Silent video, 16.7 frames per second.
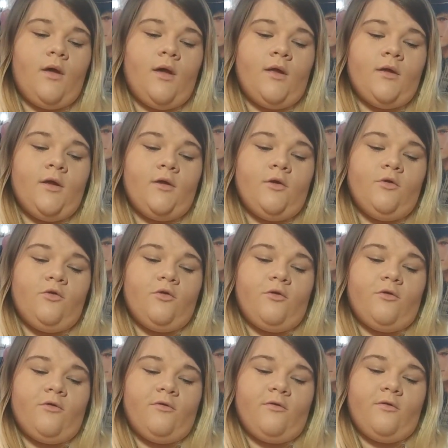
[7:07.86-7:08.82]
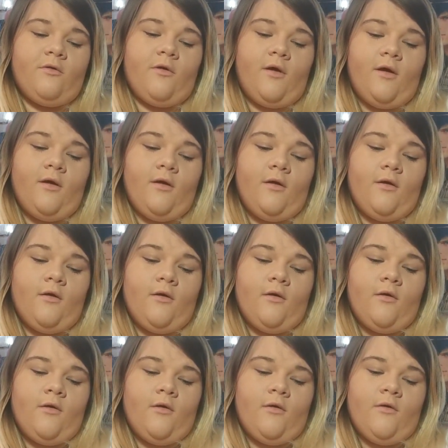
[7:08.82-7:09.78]
And then you just
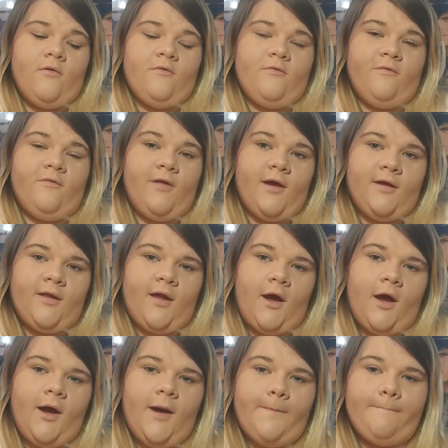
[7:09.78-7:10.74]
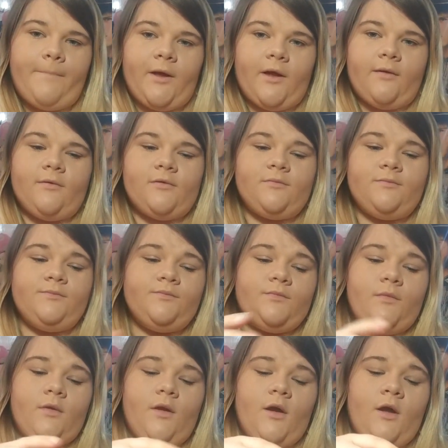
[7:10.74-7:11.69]
flick that up
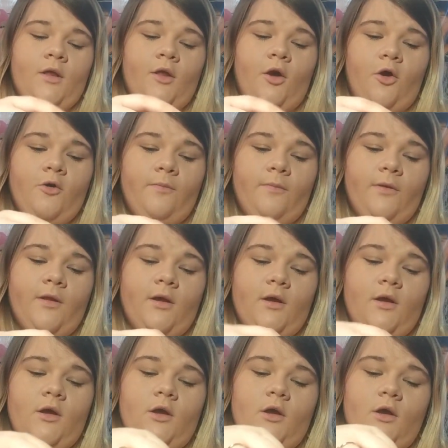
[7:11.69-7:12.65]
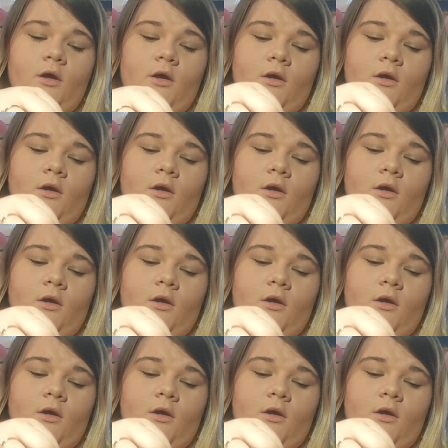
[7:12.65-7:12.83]
and open it.